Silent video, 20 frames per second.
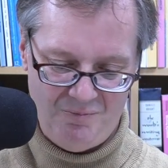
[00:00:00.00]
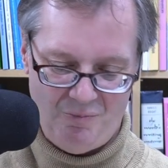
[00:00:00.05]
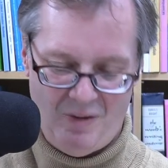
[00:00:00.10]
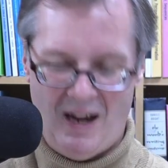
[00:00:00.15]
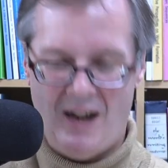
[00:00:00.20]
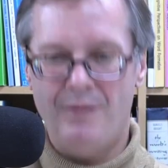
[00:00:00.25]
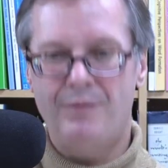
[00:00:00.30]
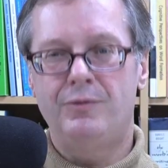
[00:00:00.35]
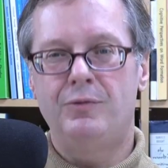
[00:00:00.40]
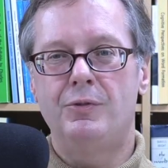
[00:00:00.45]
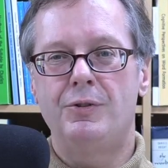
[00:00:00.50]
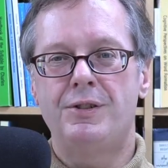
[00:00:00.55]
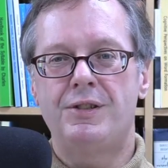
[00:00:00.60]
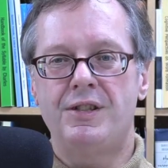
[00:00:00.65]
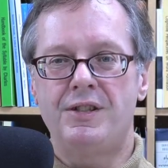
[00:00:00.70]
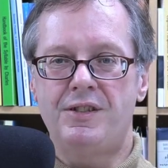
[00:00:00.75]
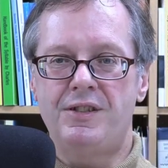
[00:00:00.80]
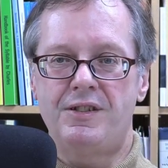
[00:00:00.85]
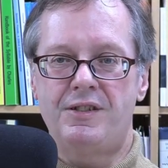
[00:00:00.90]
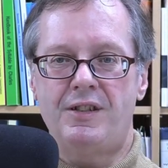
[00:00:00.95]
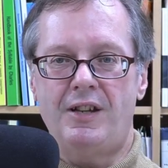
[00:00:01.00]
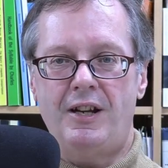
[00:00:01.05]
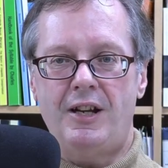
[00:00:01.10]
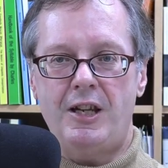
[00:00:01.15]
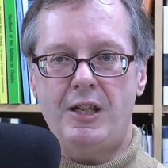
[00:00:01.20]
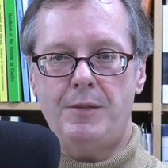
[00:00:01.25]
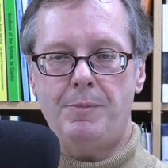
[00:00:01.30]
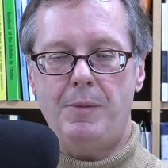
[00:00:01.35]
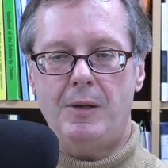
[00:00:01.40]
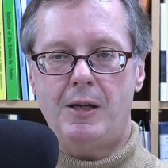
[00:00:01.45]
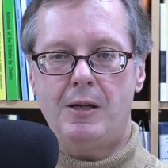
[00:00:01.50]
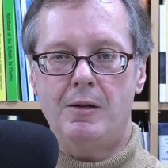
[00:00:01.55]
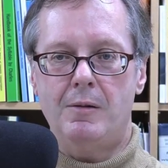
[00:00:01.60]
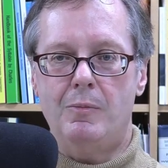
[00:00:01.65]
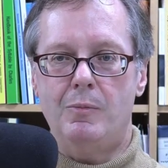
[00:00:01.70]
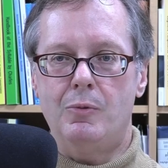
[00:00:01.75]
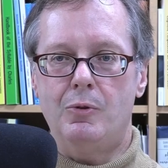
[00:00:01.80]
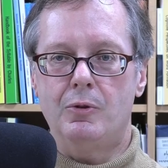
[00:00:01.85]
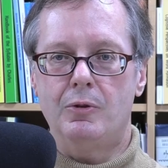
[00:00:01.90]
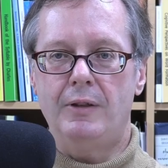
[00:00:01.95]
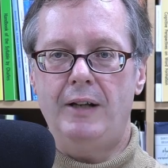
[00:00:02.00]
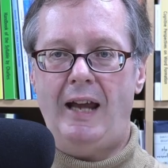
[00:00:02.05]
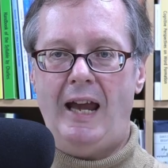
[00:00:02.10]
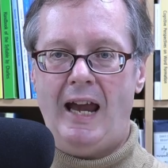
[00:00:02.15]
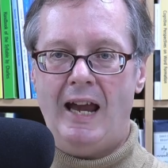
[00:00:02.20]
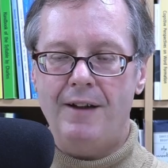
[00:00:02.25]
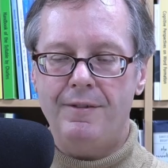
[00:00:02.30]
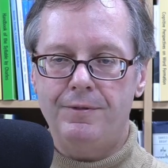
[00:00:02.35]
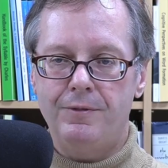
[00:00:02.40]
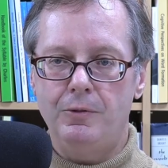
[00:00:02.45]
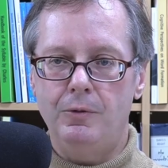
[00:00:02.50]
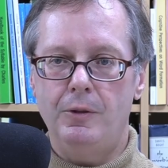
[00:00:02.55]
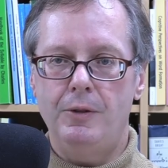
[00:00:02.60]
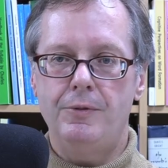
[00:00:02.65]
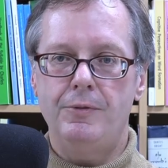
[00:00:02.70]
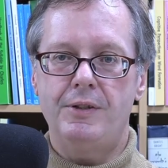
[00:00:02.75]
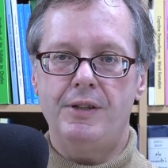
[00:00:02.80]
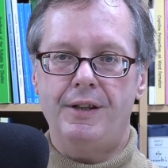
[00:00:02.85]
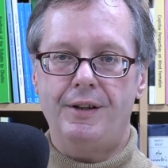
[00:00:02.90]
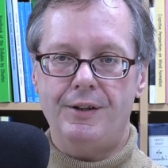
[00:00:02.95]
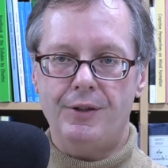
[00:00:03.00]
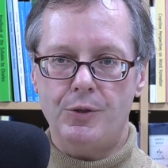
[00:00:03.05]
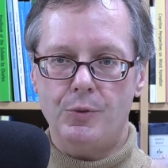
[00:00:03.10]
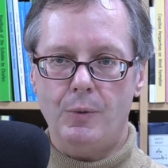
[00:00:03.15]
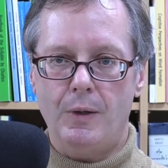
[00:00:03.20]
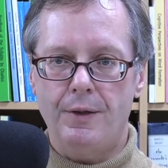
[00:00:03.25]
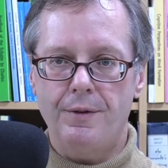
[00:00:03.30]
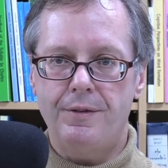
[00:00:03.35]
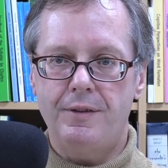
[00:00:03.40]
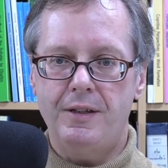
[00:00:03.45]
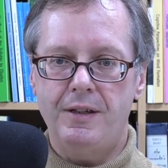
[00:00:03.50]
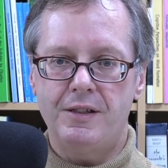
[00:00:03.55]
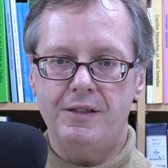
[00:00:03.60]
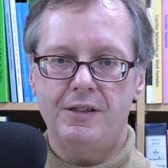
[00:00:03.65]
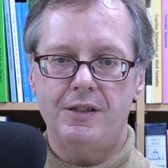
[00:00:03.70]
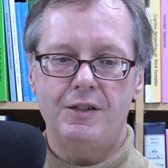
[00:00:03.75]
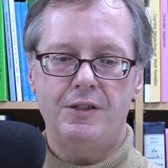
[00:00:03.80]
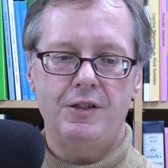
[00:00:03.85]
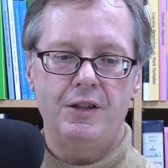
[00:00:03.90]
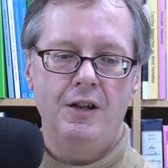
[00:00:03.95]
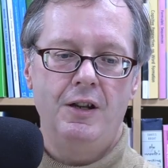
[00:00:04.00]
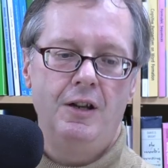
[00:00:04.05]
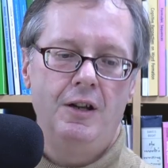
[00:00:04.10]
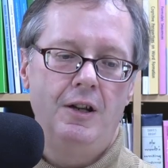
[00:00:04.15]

affluence as societies become more affluent, that is wealthy and such,